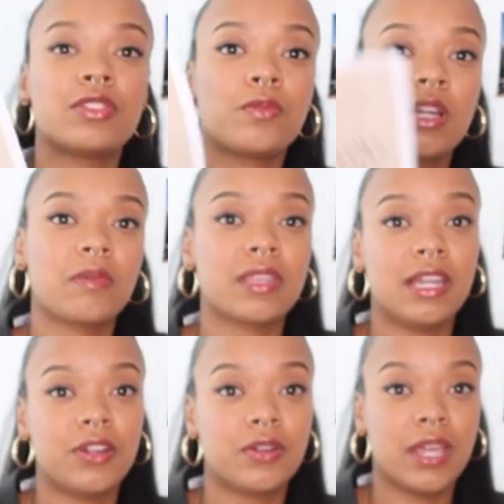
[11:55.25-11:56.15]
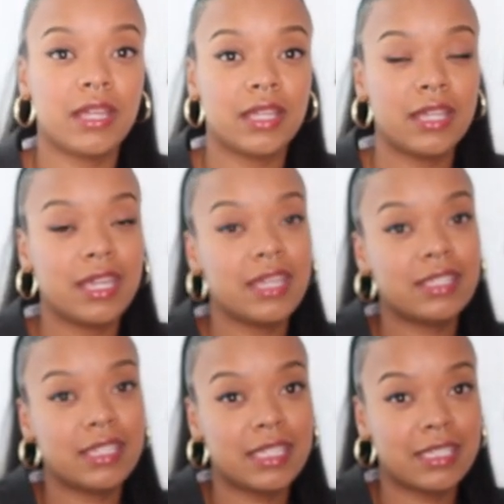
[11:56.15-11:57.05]
It's a workbook that I created.
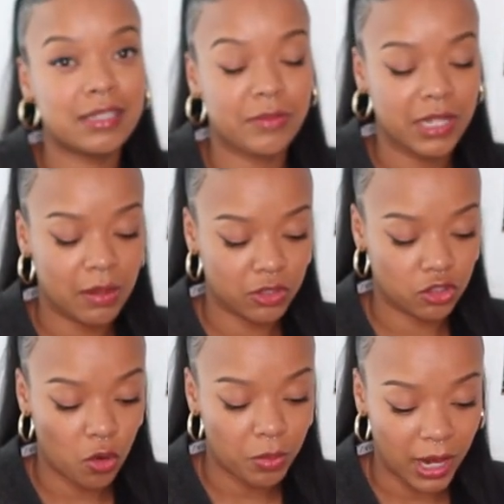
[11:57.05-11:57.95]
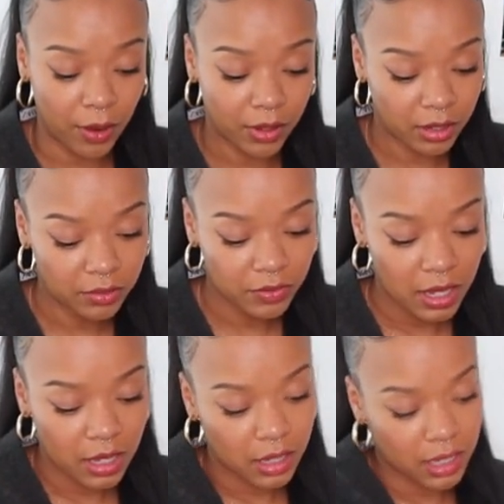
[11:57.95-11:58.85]
It is something I'm so proud of.
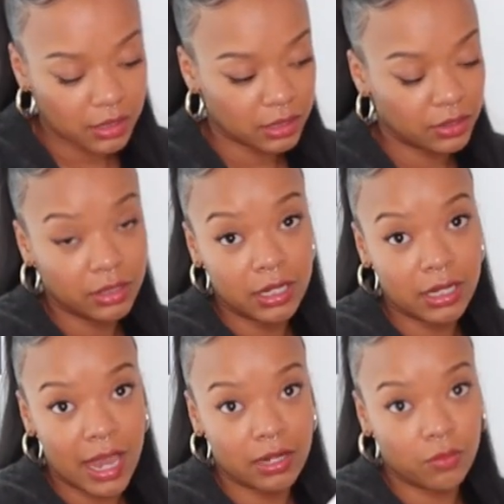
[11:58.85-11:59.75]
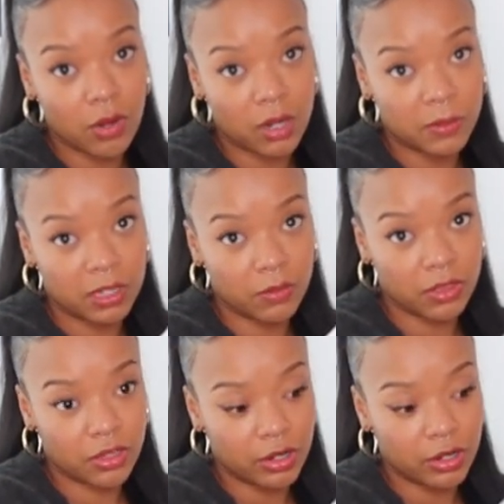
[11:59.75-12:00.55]
It's literally a guided workbook with